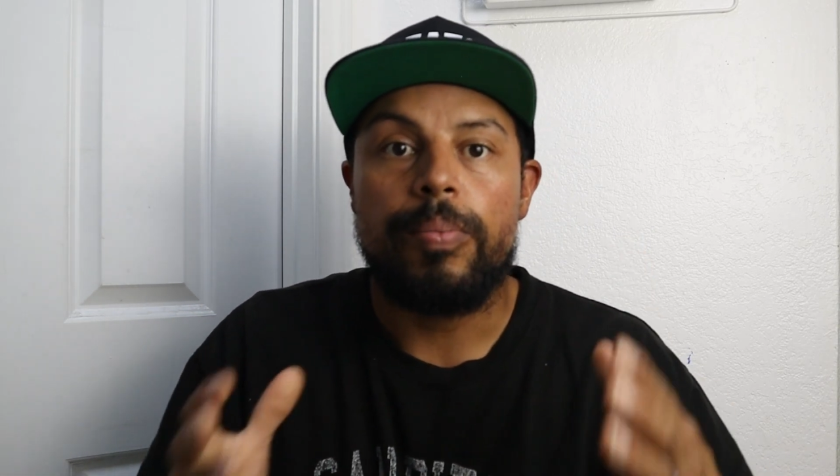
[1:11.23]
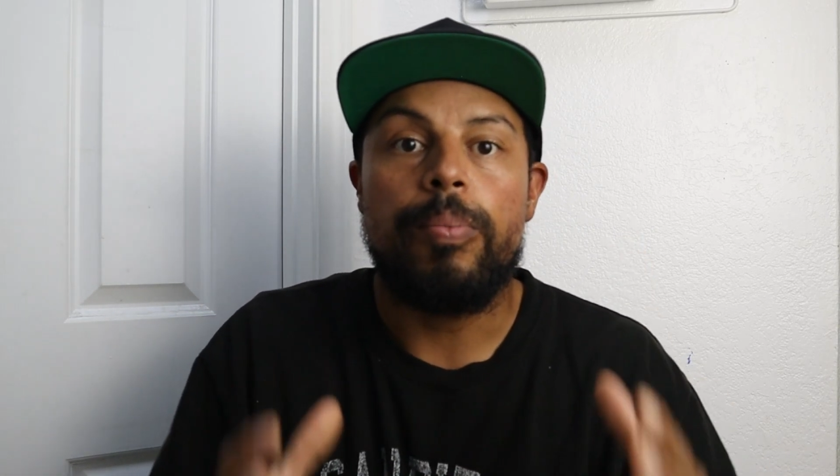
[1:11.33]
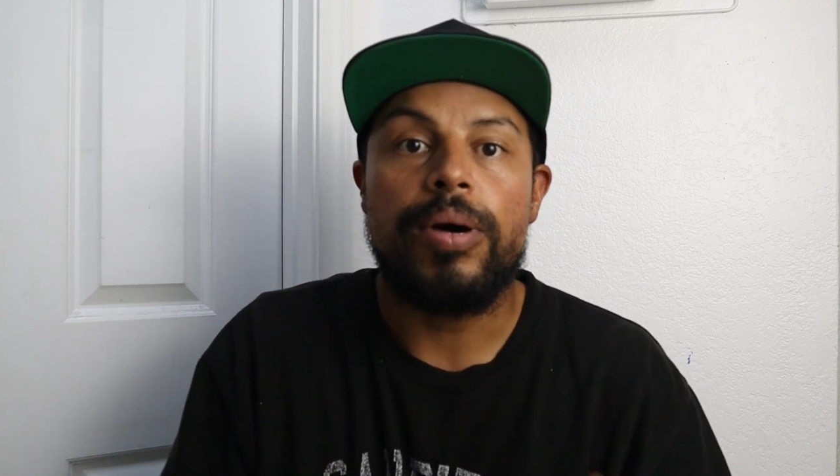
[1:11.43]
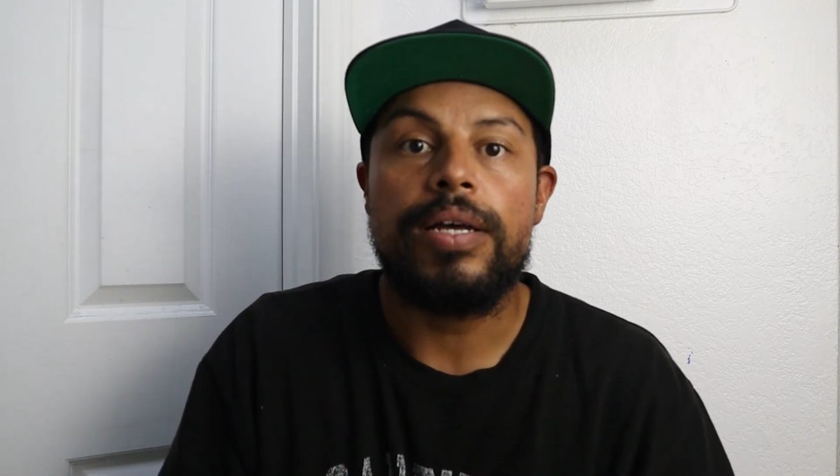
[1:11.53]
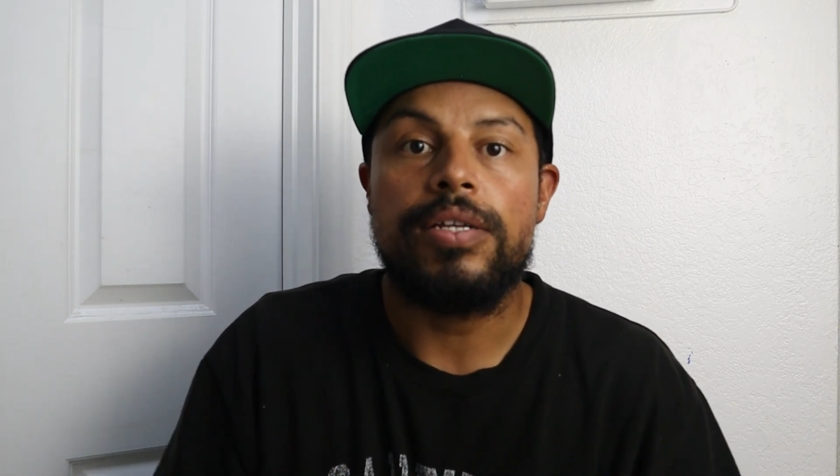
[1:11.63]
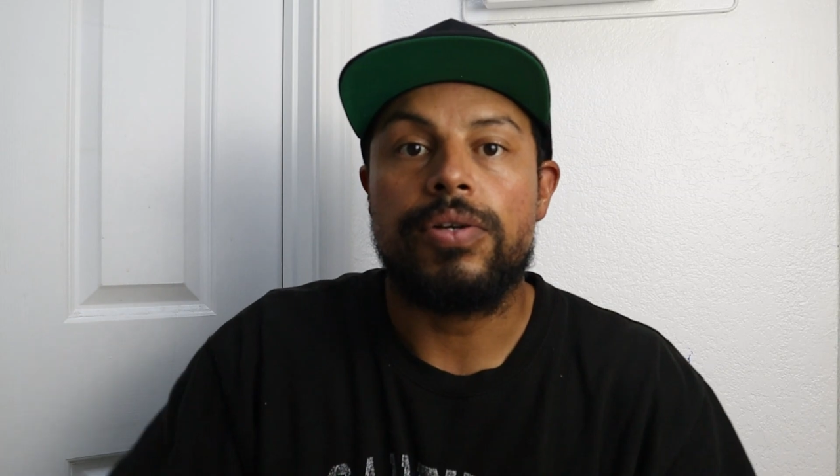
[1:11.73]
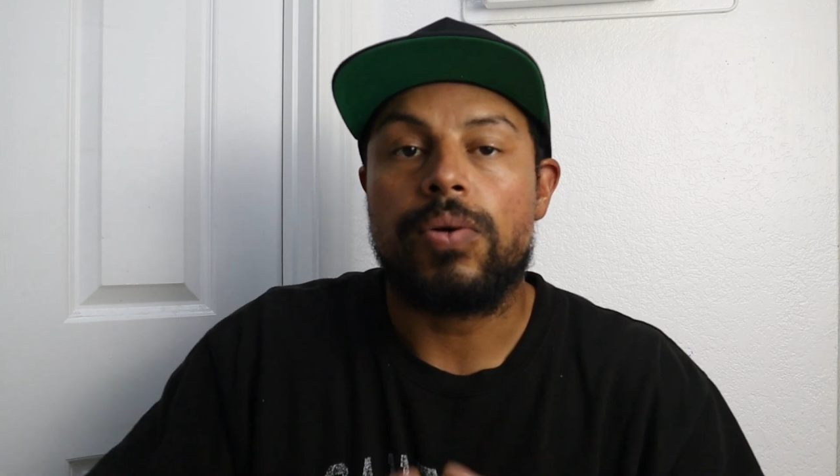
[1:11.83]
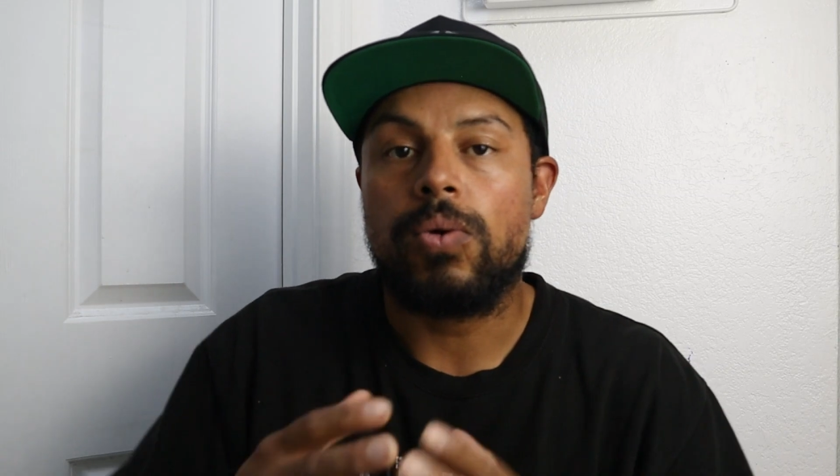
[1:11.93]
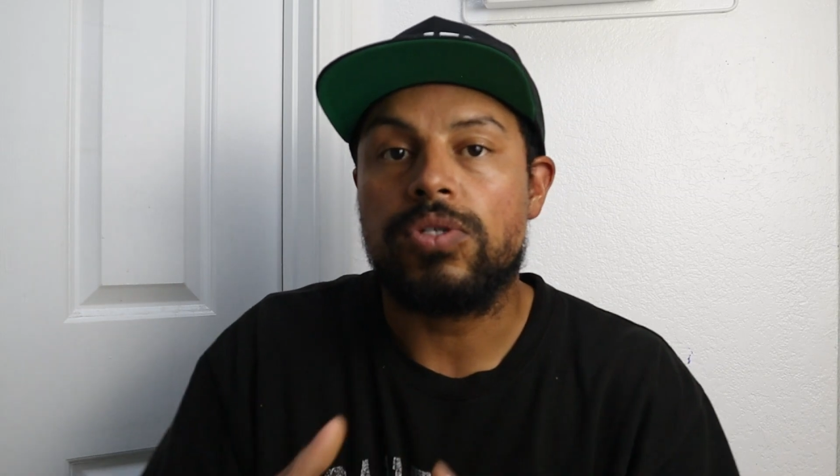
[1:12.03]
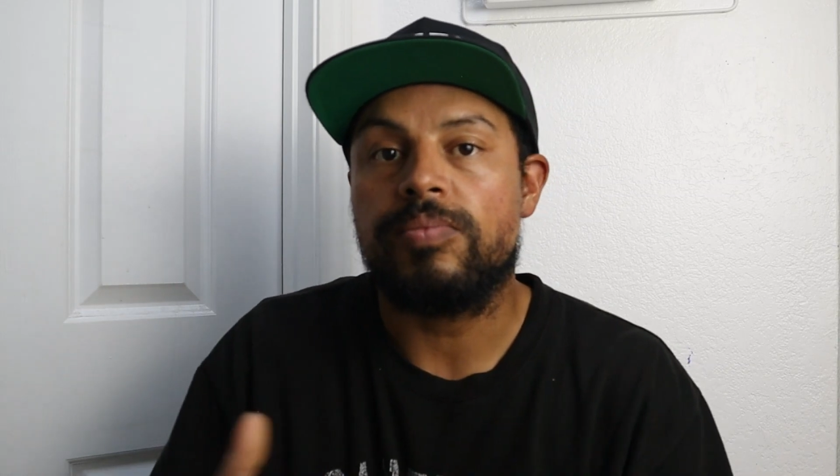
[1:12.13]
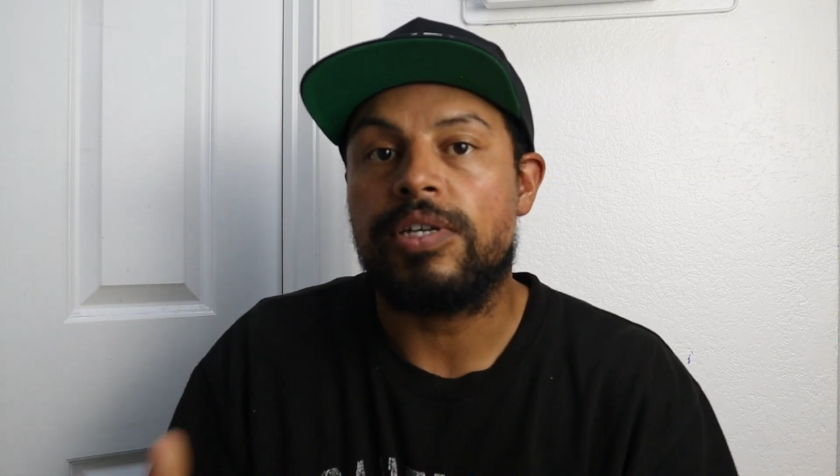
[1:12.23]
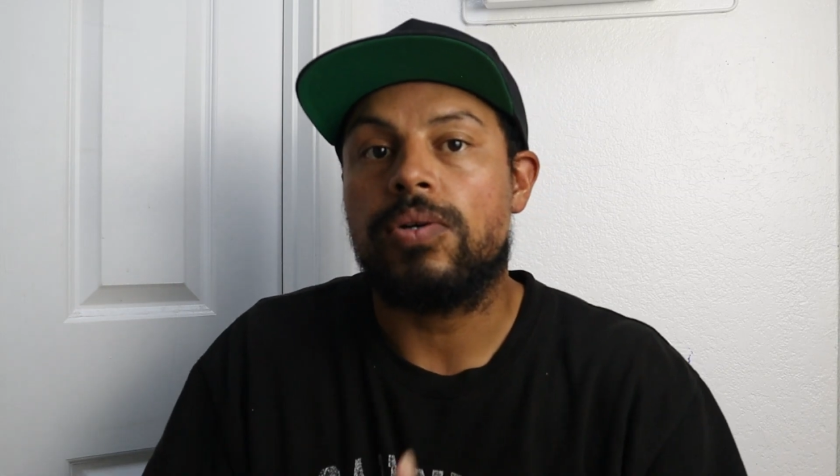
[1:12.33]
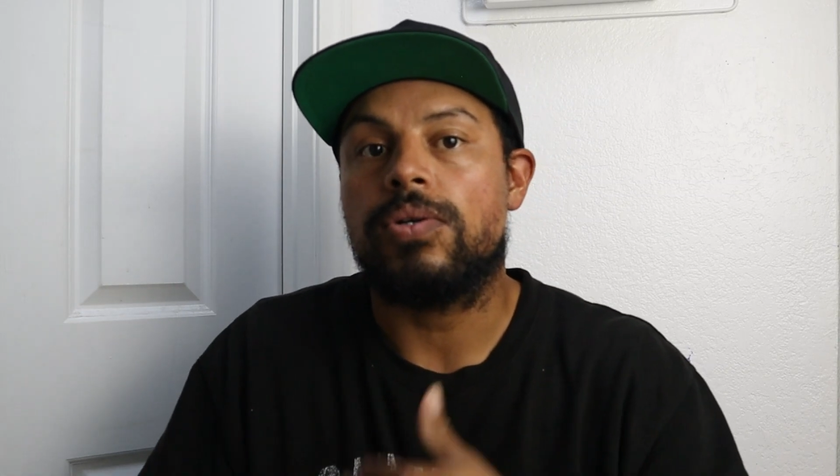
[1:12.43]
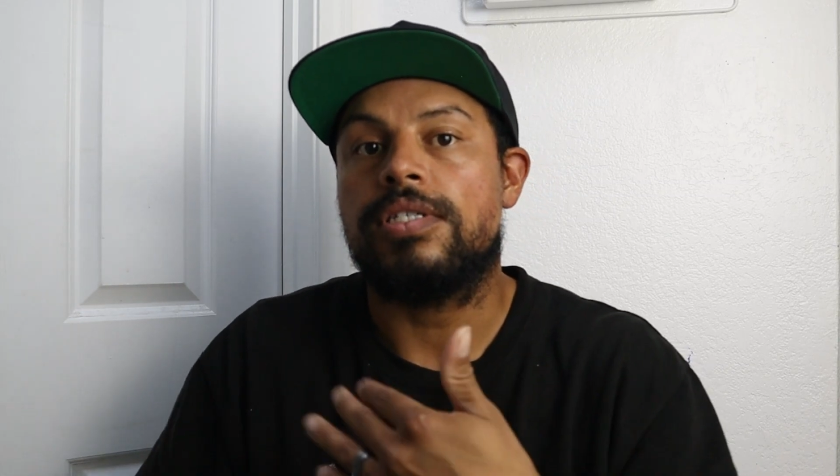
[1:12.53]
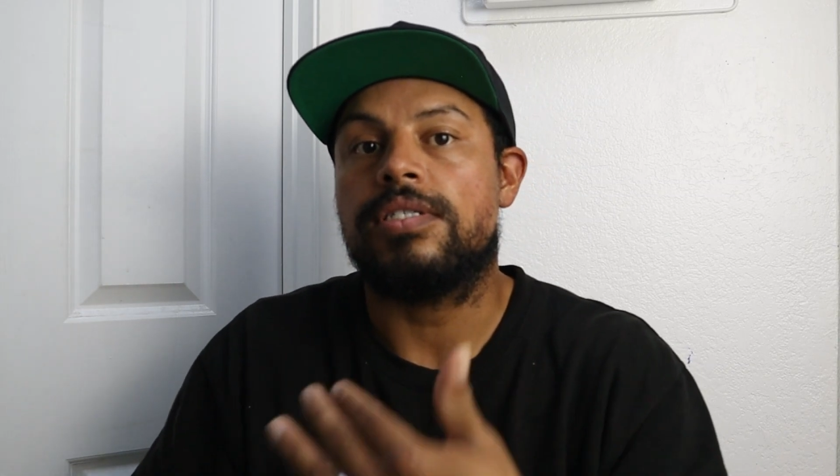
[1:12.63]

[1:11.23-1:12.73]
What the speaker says: but your ultimate goal is